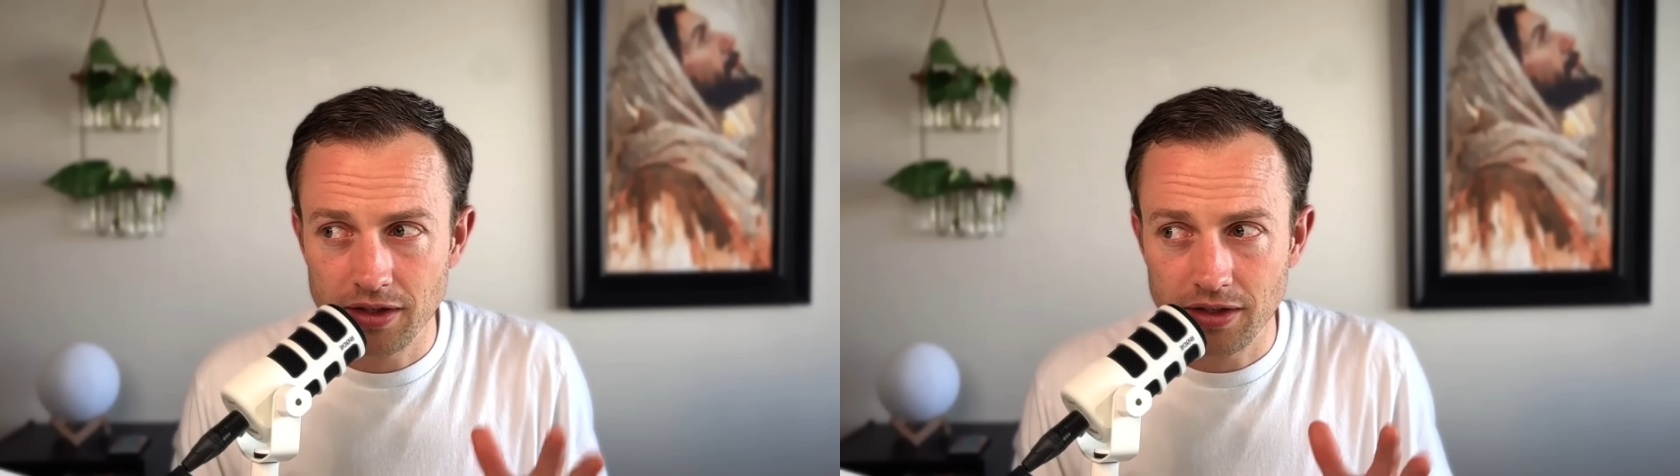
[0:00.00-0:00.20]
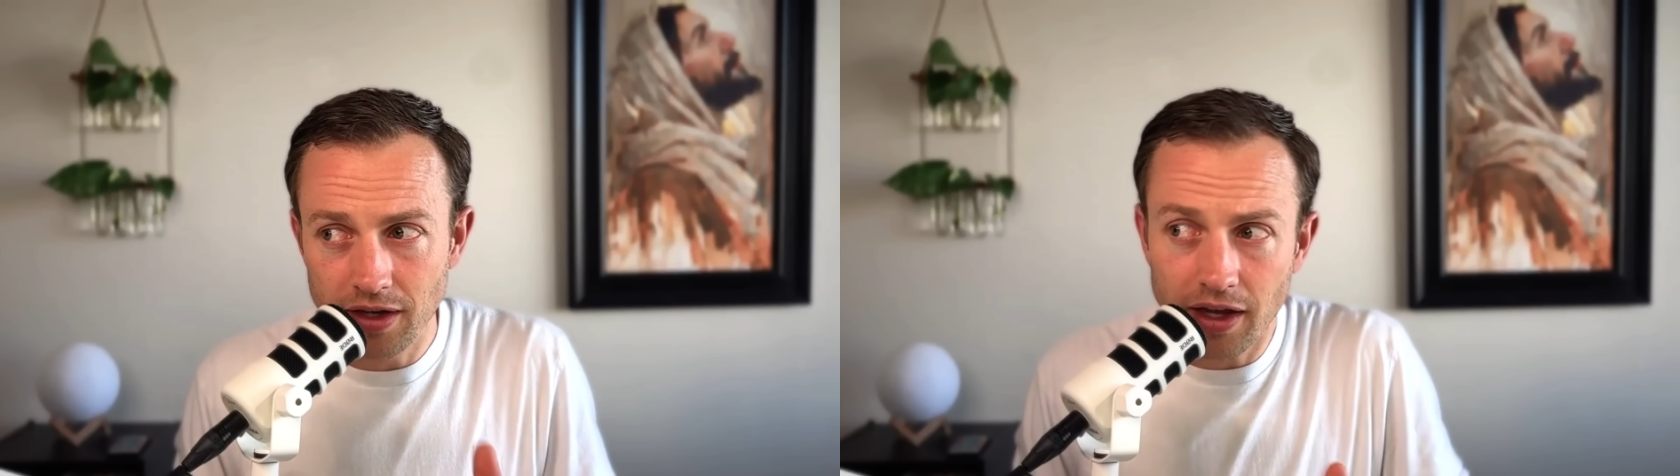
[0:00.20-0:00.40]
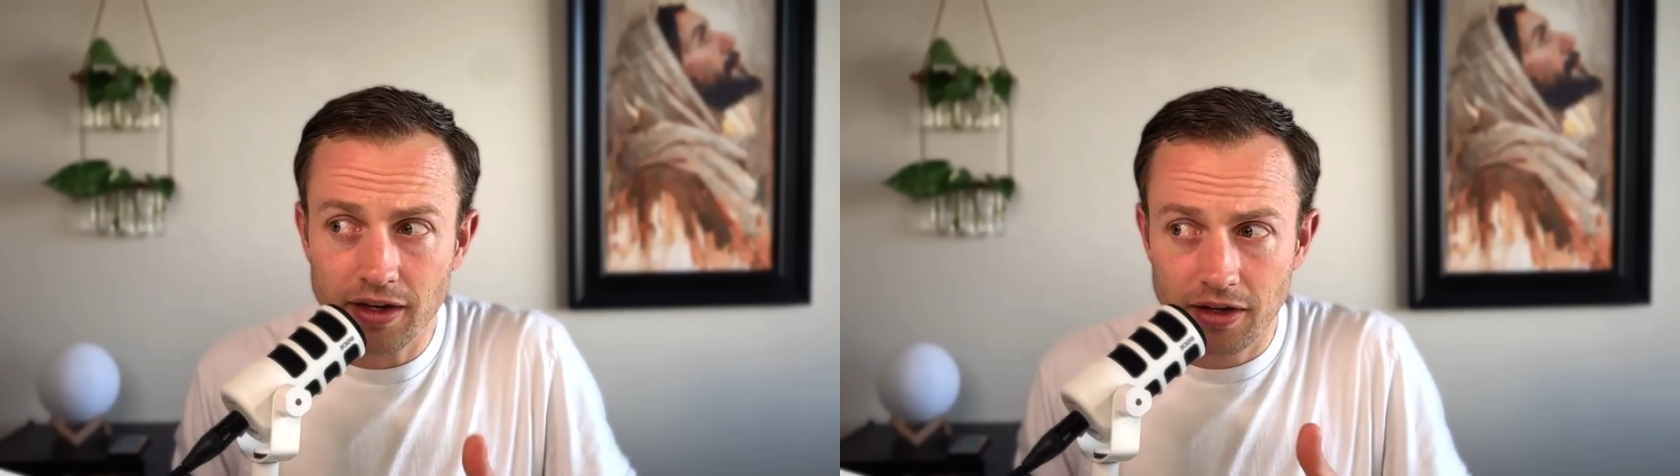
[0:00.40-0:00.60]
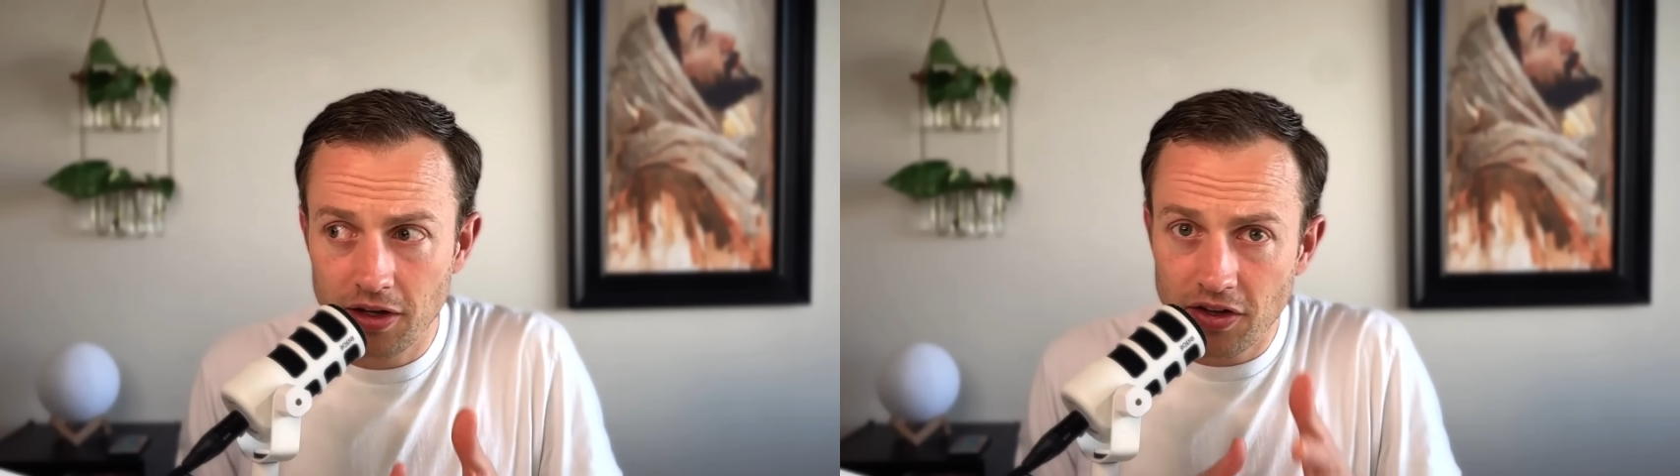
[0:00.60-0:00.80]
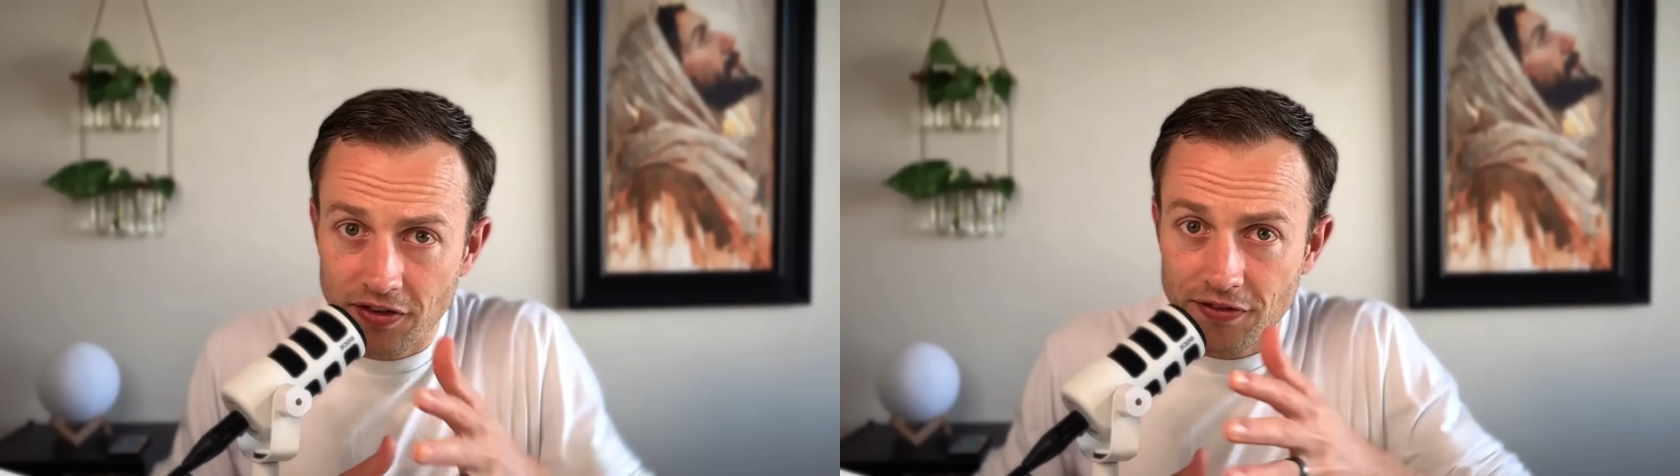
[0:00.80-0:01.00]
Not
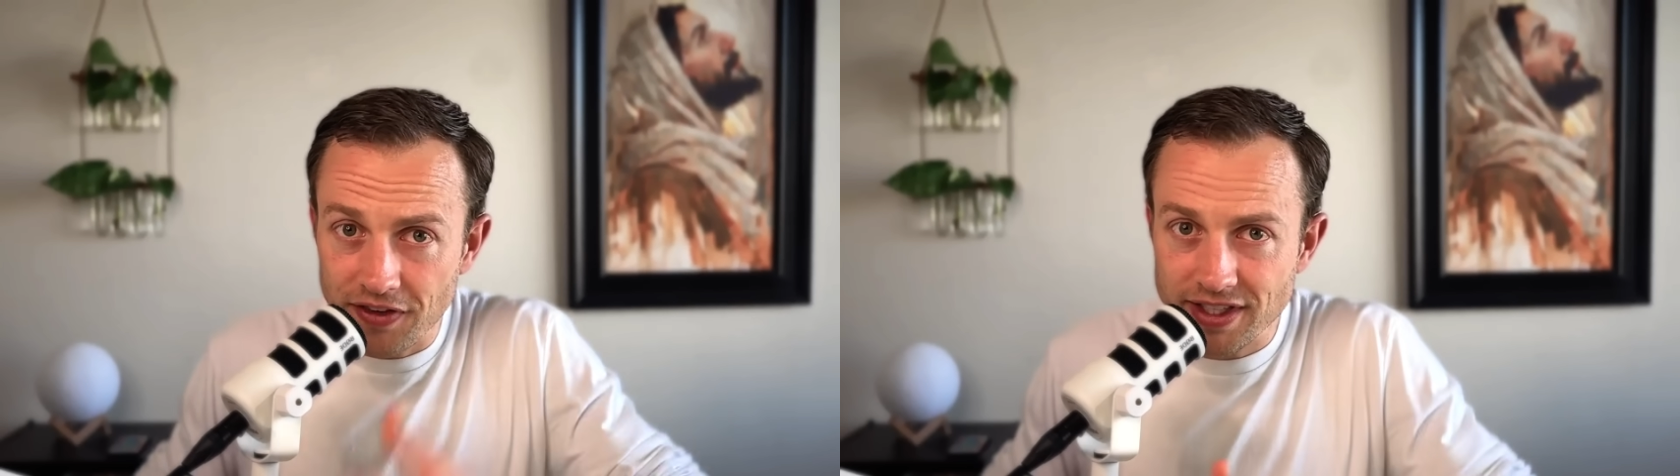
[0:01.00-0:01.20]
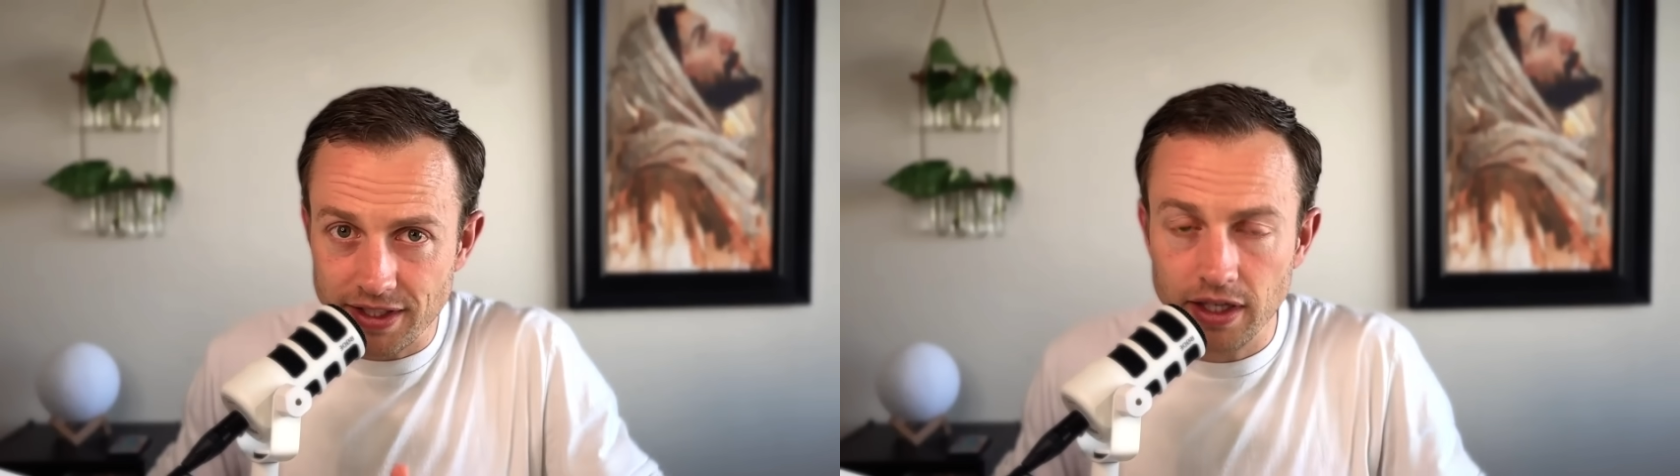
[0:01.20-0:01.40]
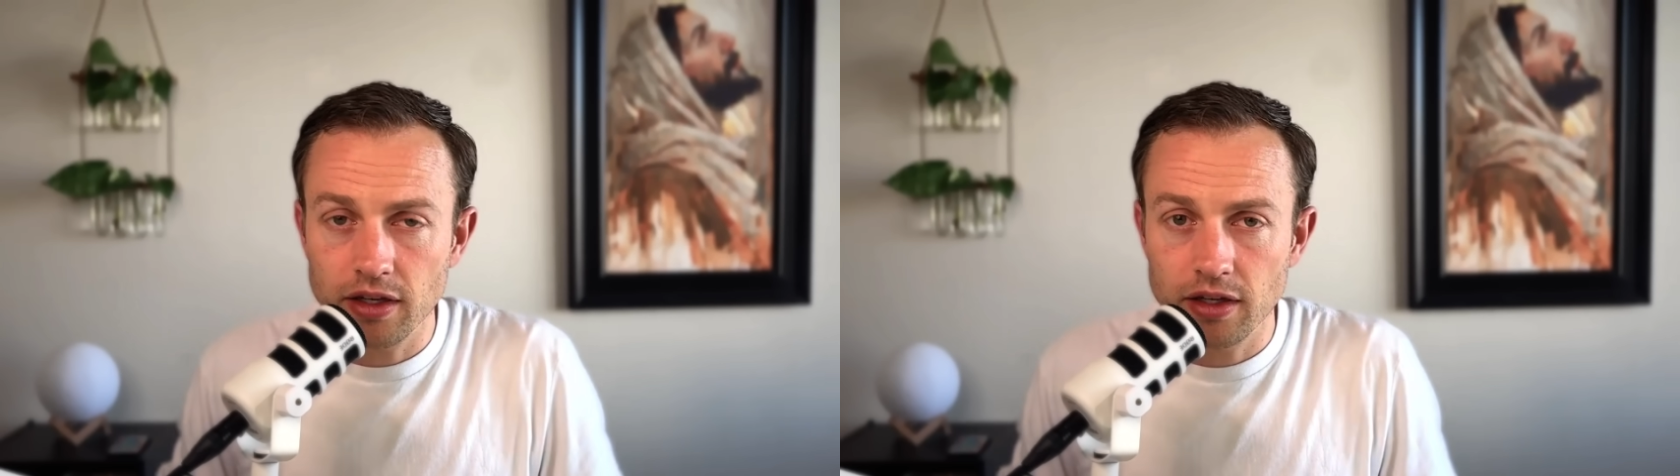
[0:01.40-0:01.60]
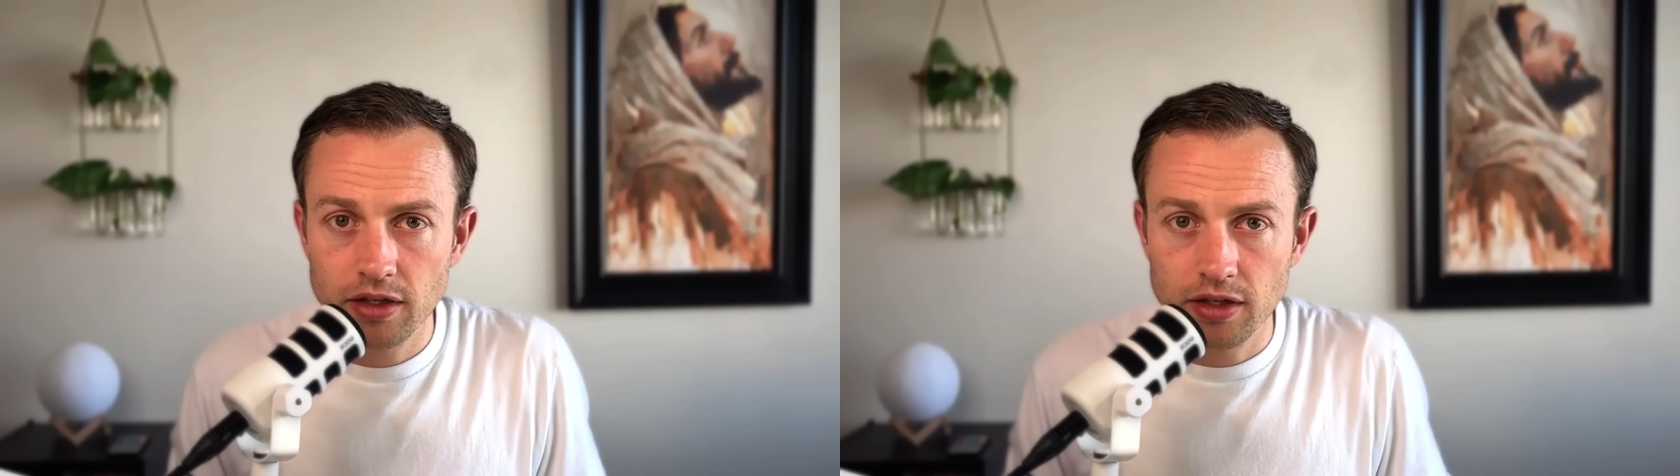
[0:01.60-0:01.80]
fix it,